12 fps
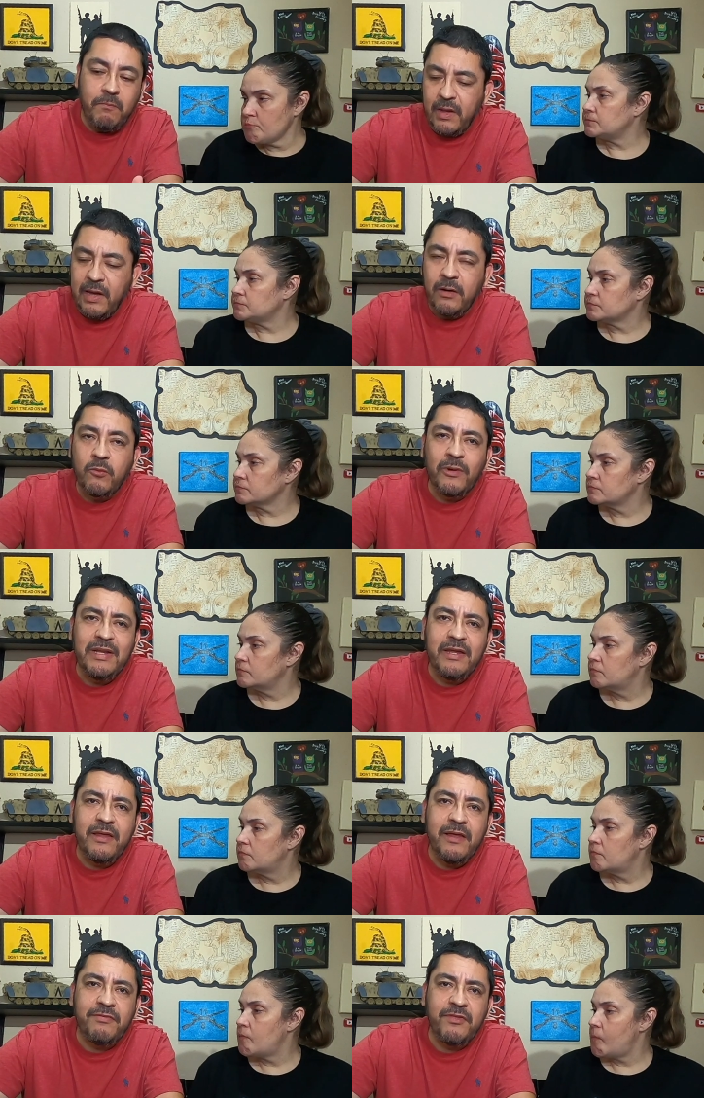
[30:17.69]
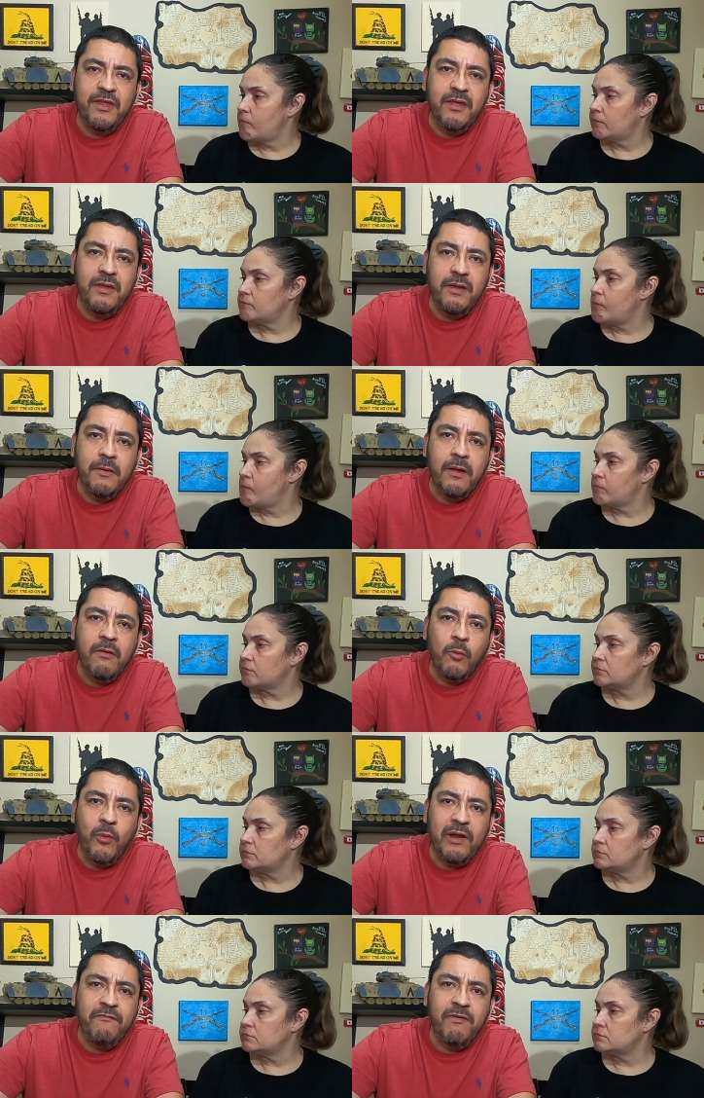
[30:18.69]
Speaker 1: I don't really get the
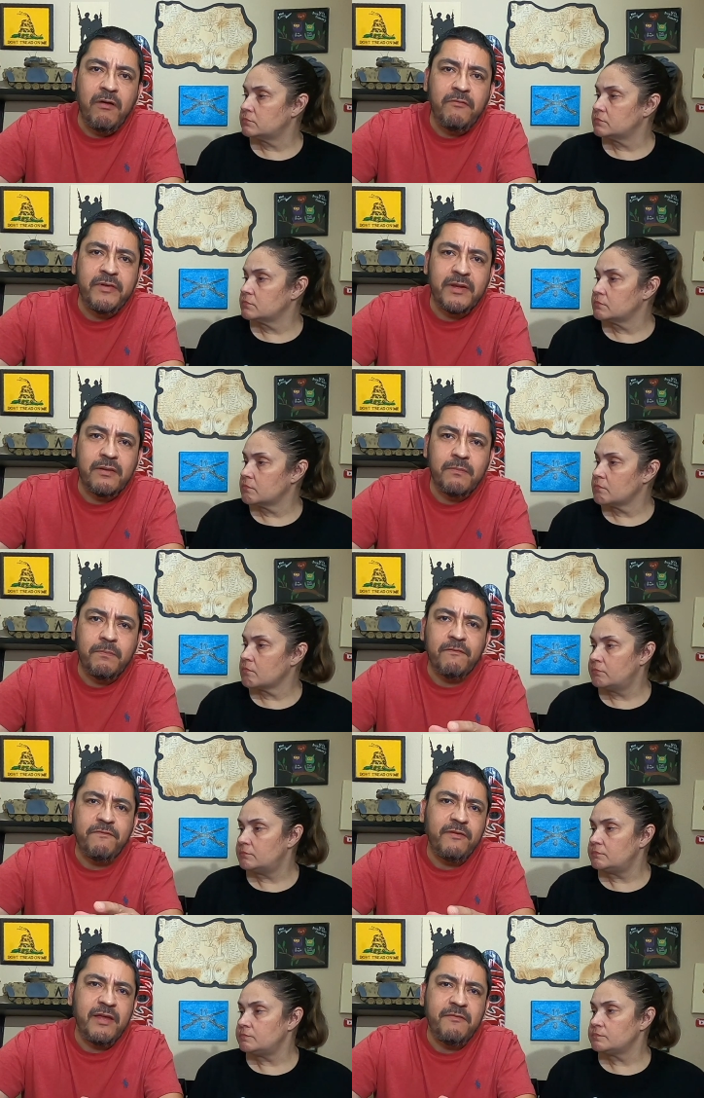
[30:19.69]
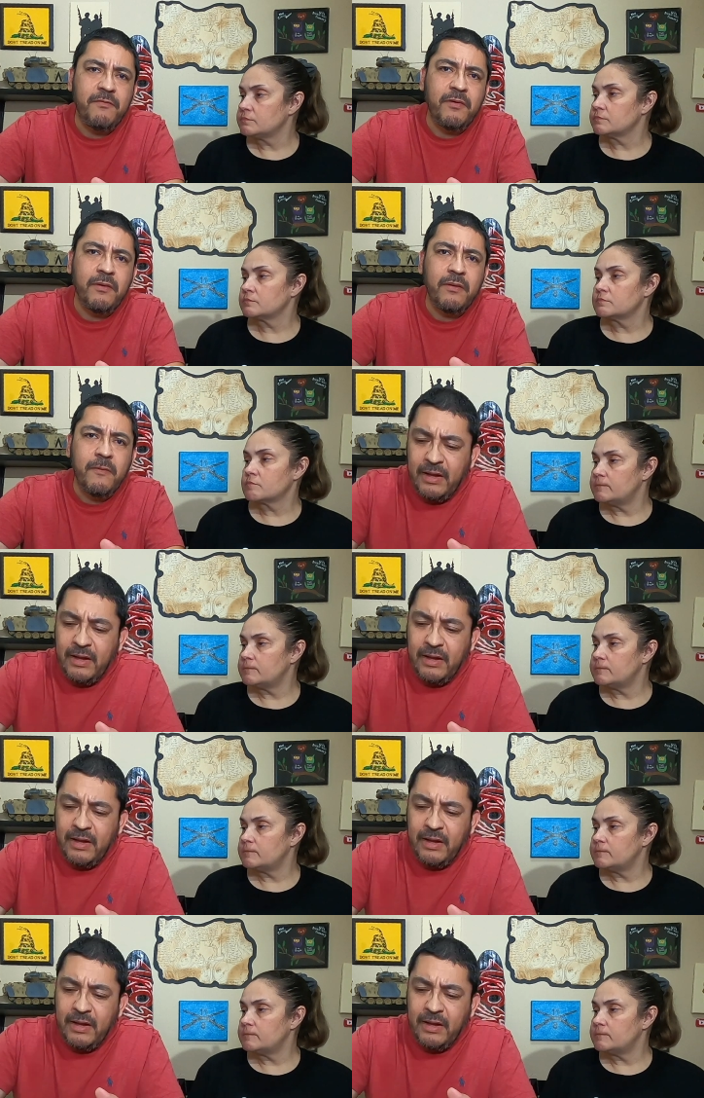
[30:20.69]
red velvet flavor.